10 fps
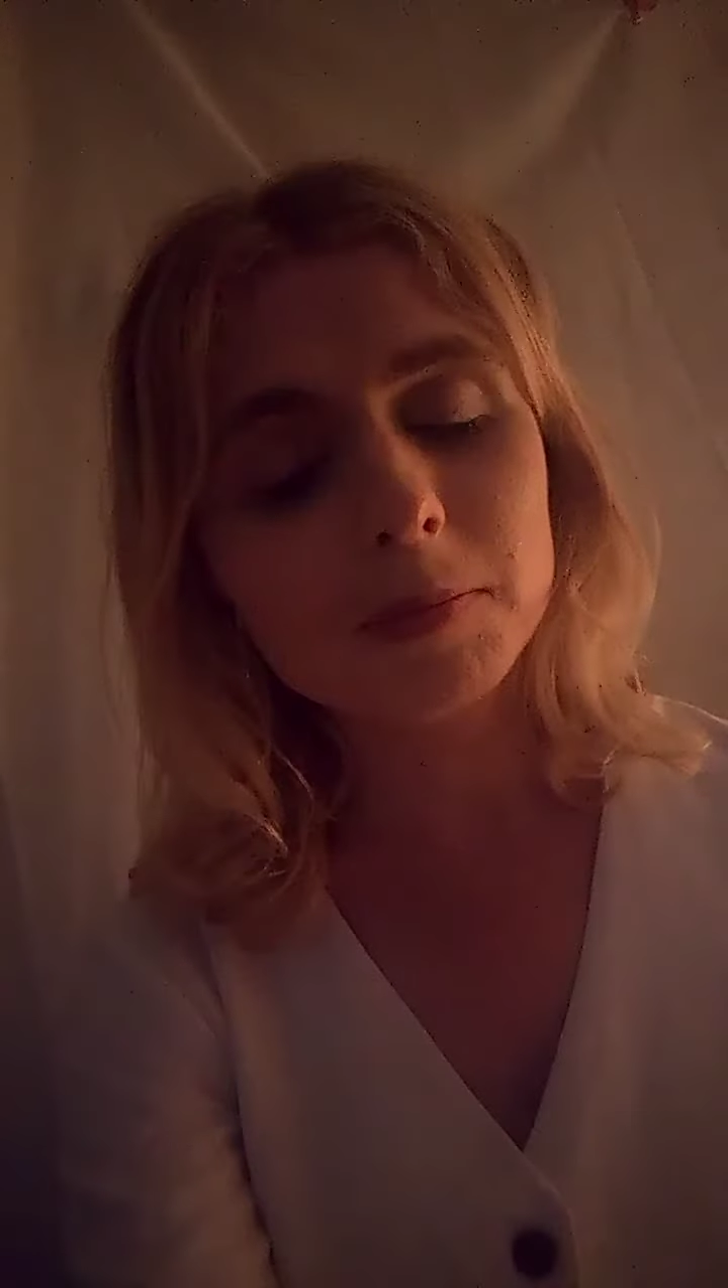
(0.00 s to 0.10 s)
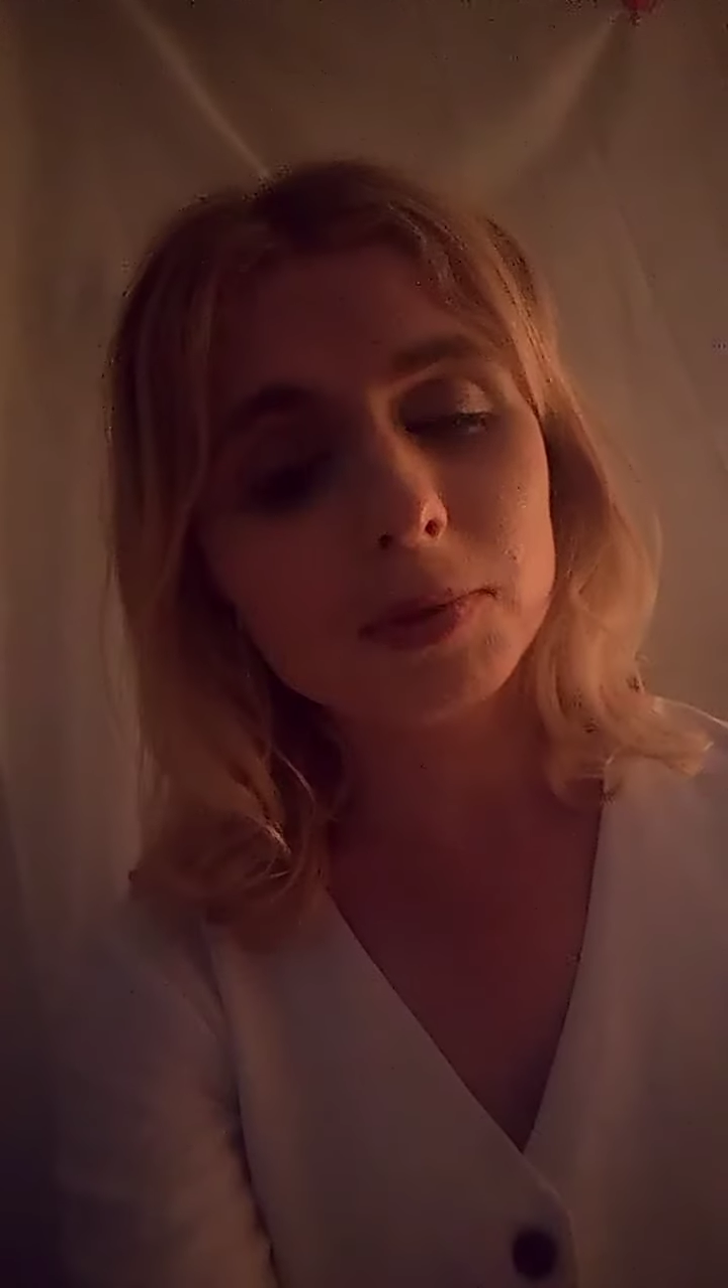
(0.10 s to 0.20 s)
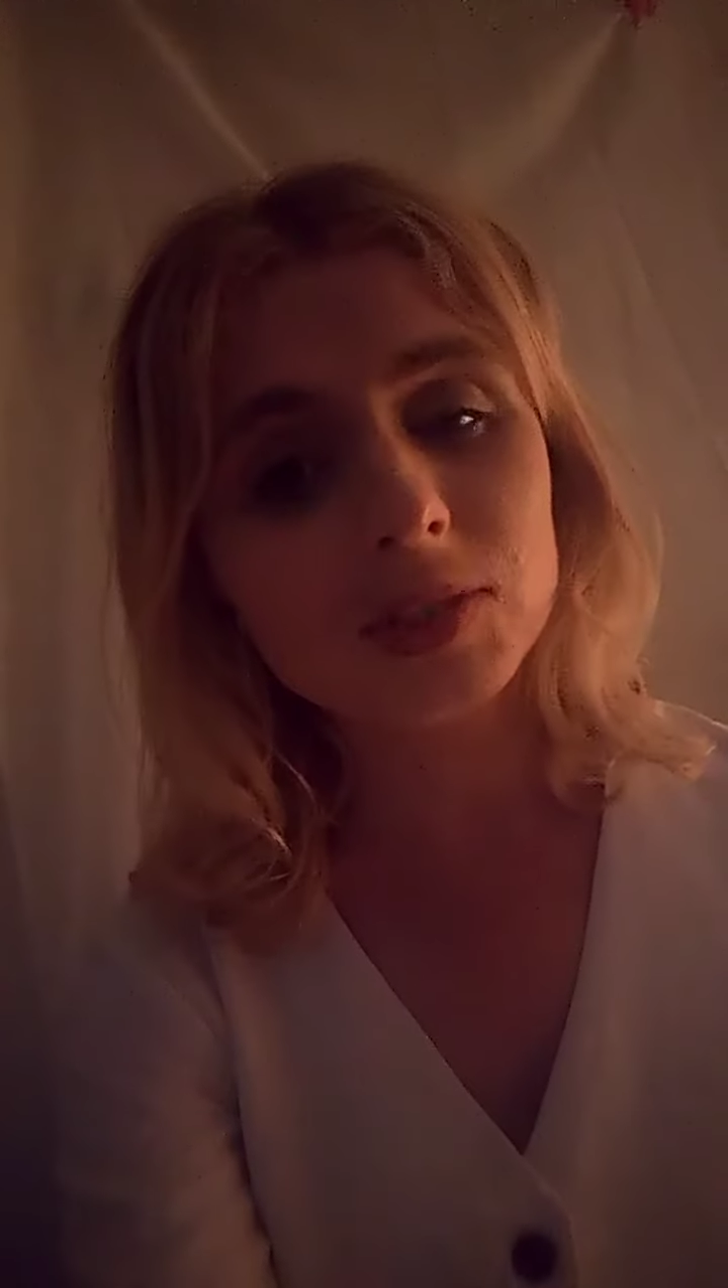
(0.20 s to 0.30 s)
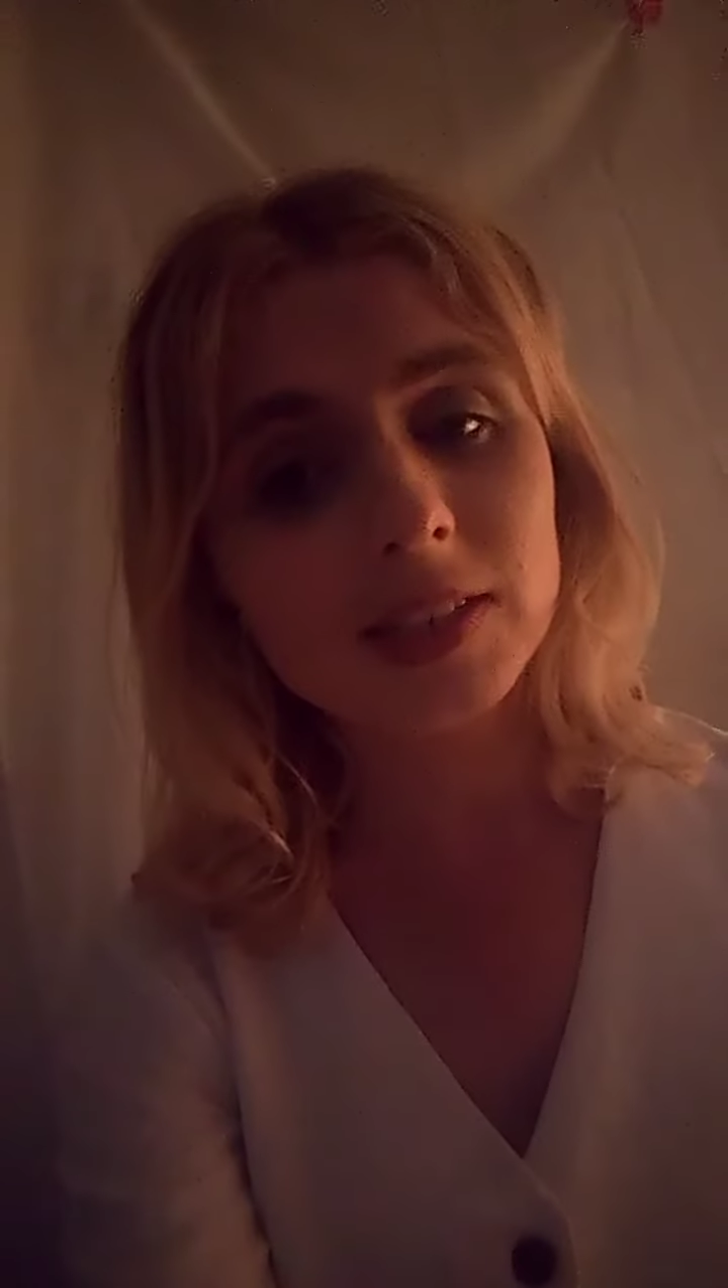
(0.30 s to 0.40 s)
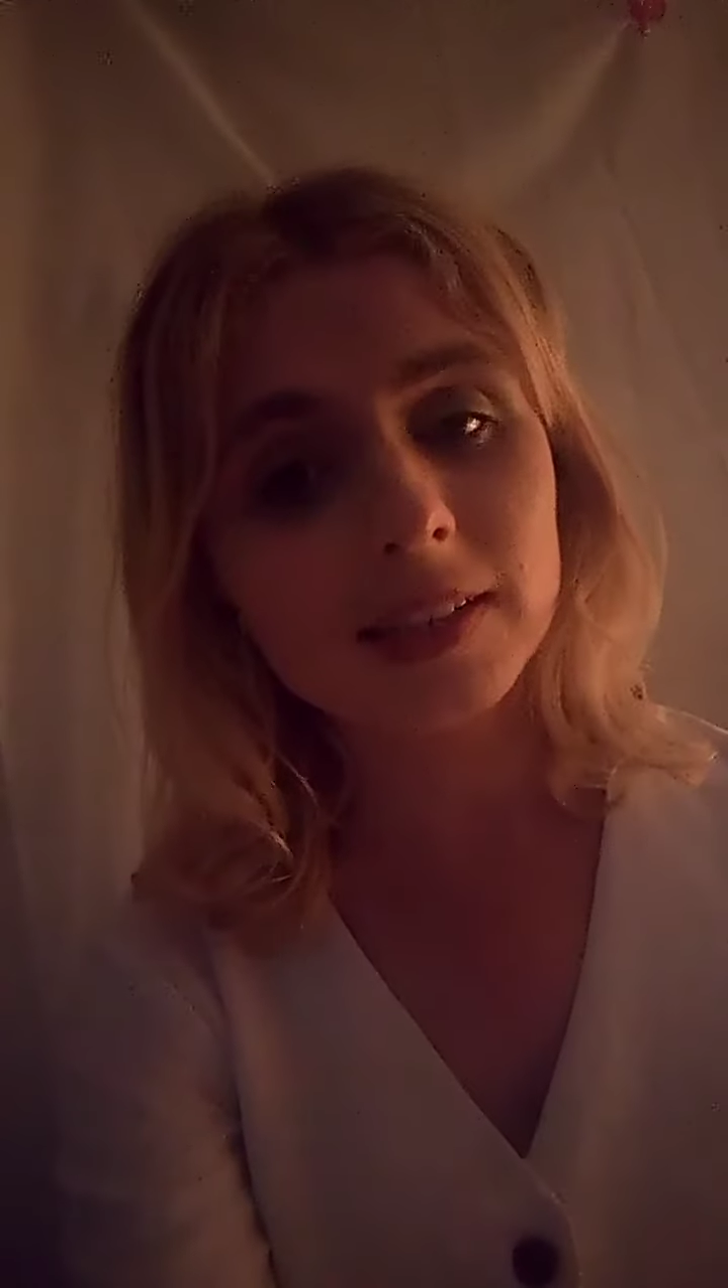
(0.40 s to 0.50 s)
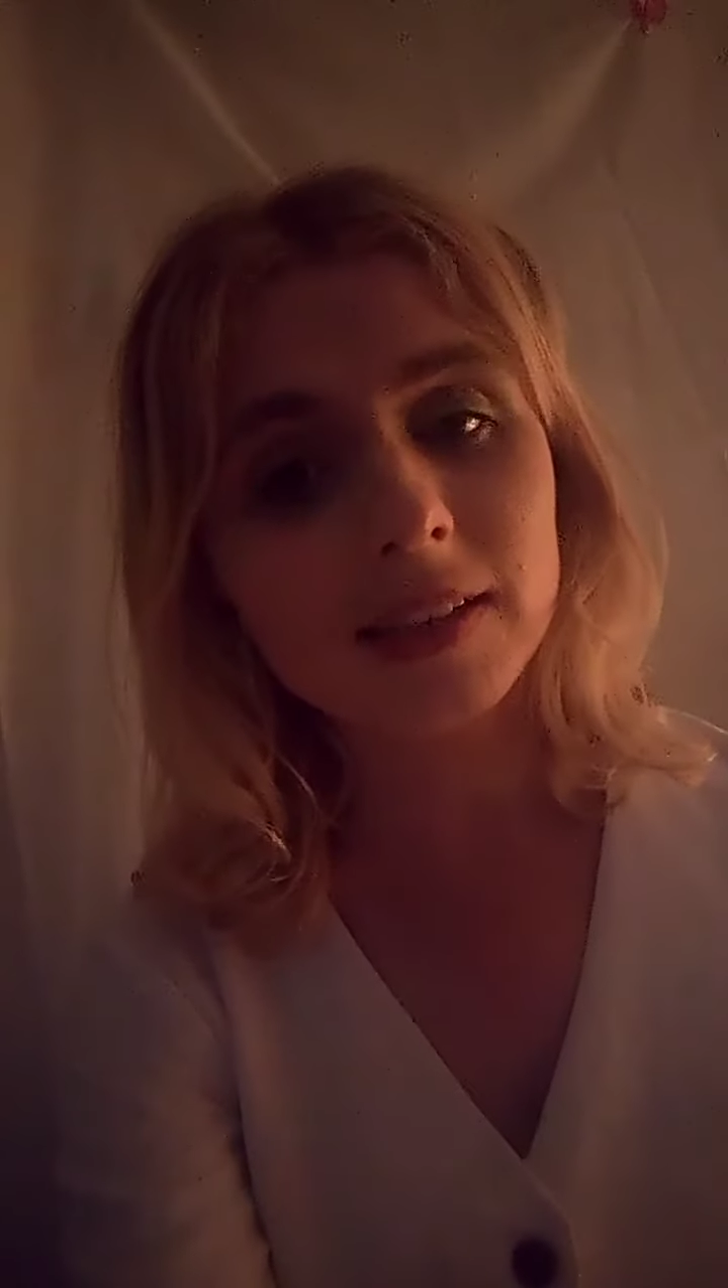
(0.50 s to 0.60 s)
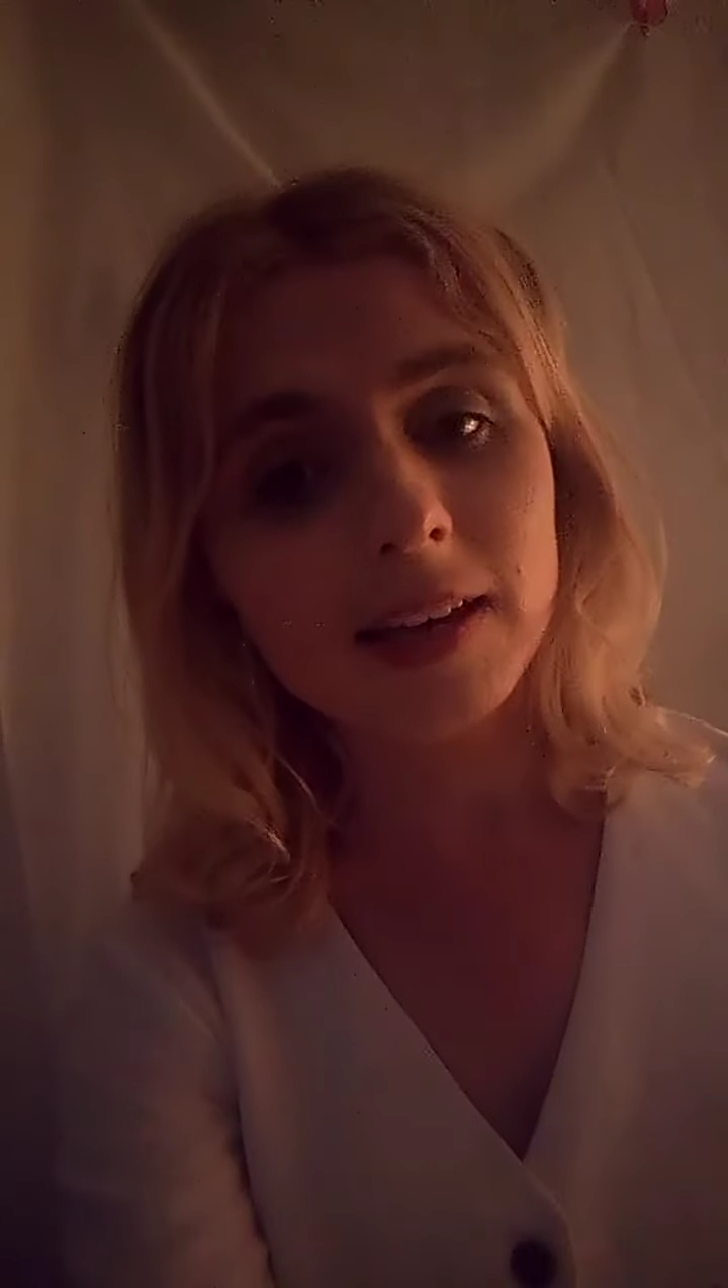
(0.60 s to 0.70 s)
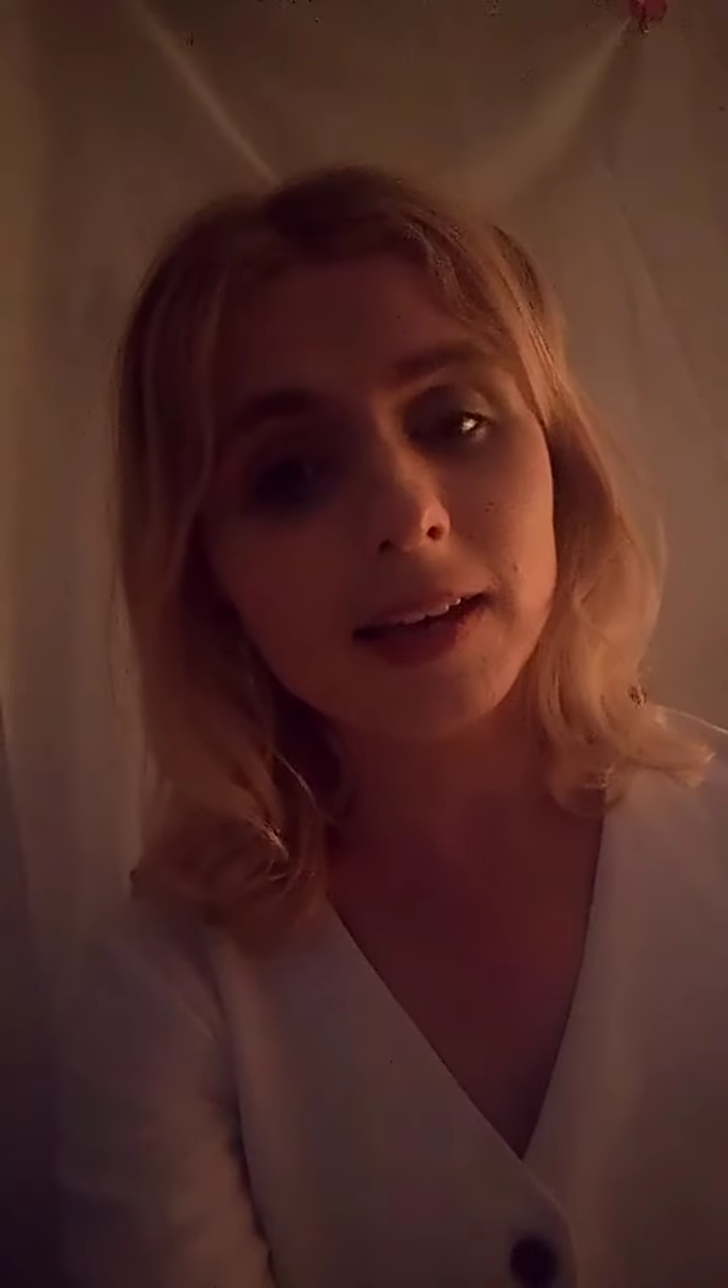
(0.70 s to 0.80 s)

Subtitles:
pushing